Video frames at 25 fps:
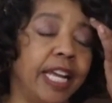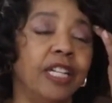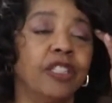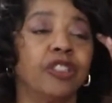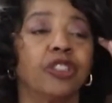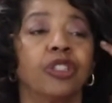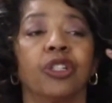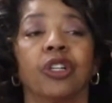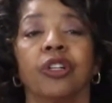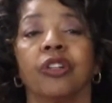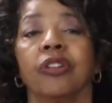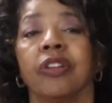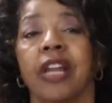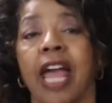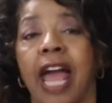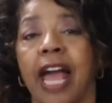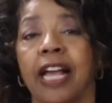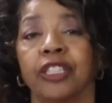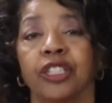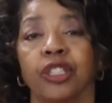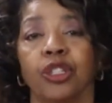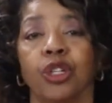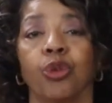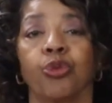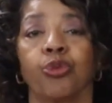
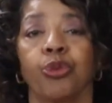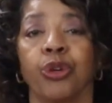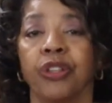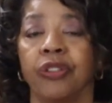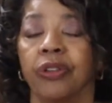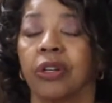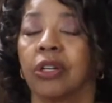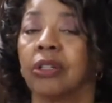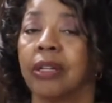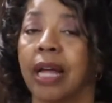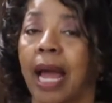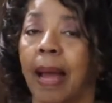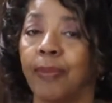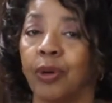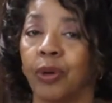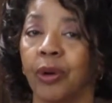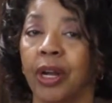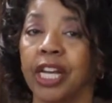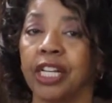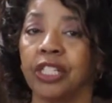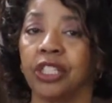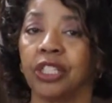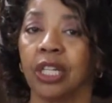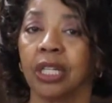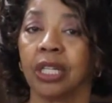international wreath
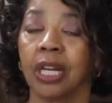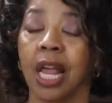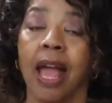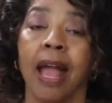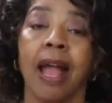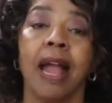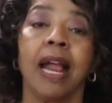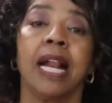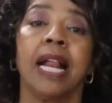collaboration.